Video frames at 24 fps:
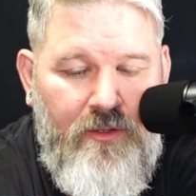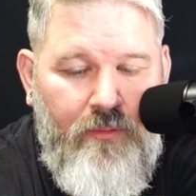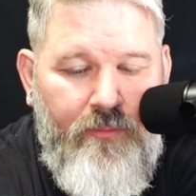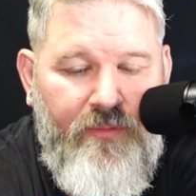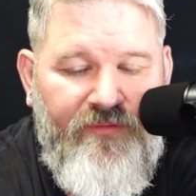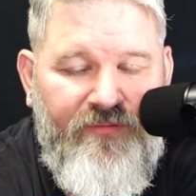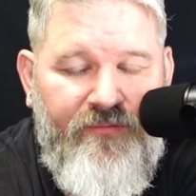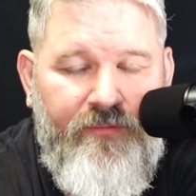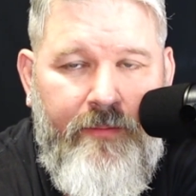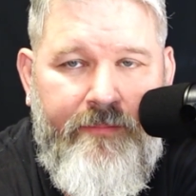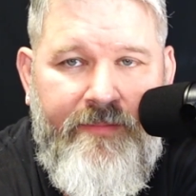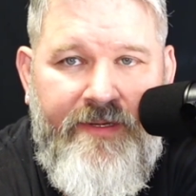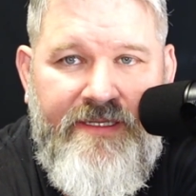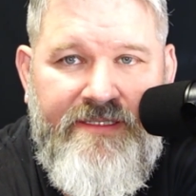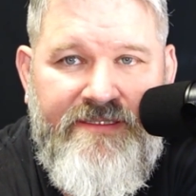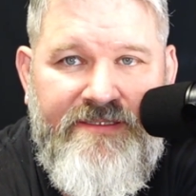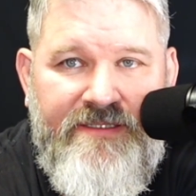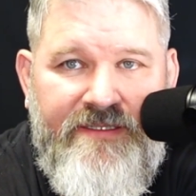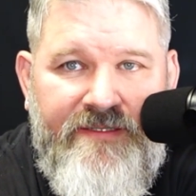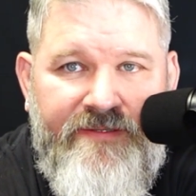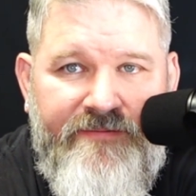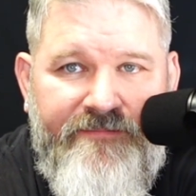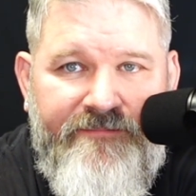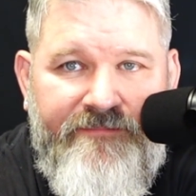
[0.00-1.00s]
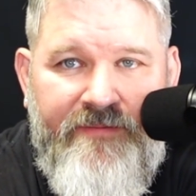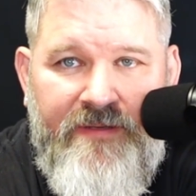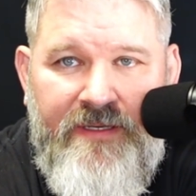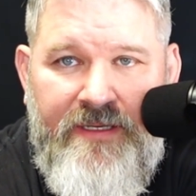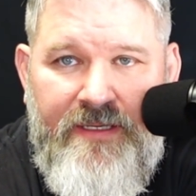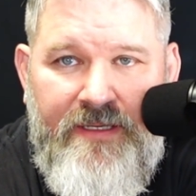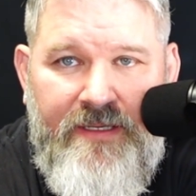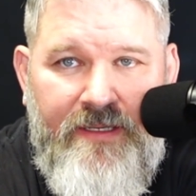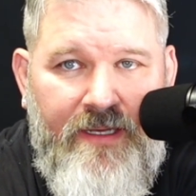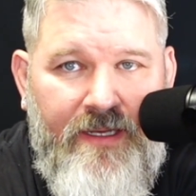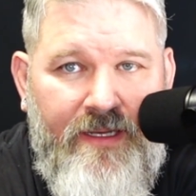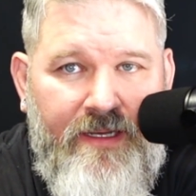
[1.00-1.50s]
almost reminiscent of
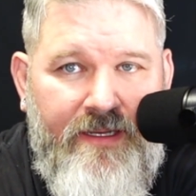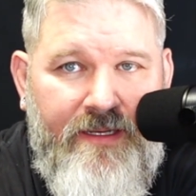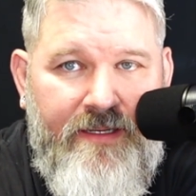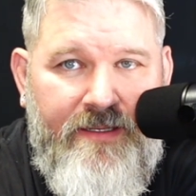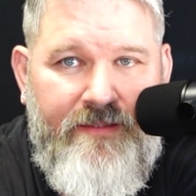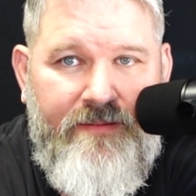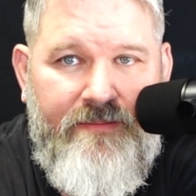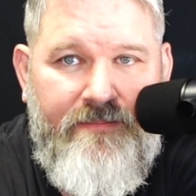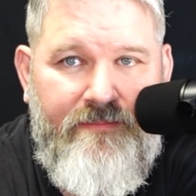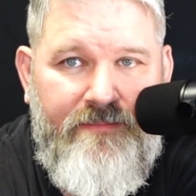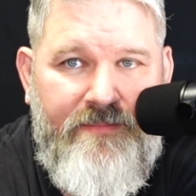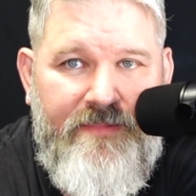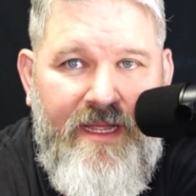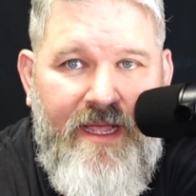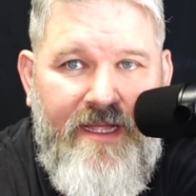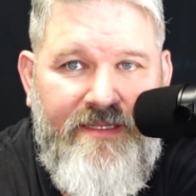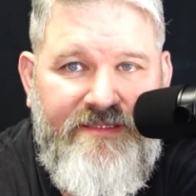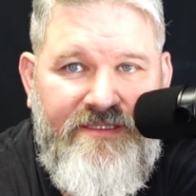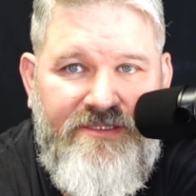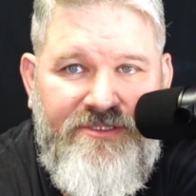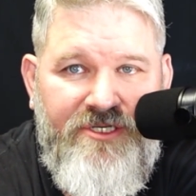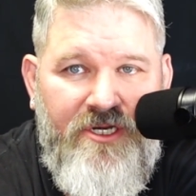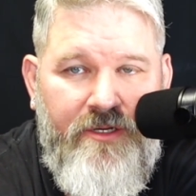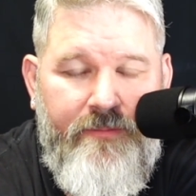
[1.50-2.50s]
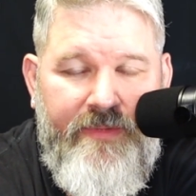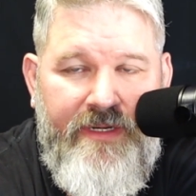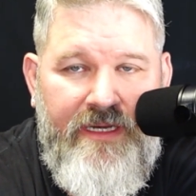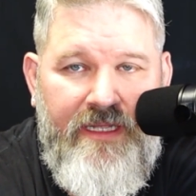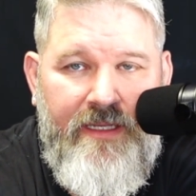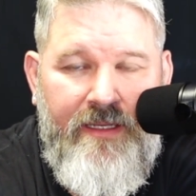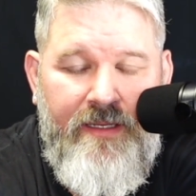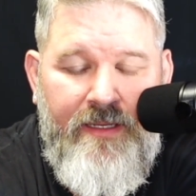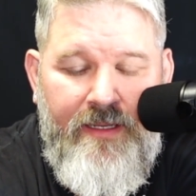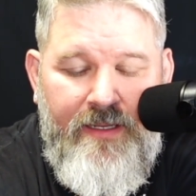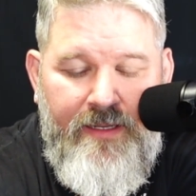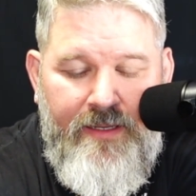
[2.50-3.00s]
Nazi Germany.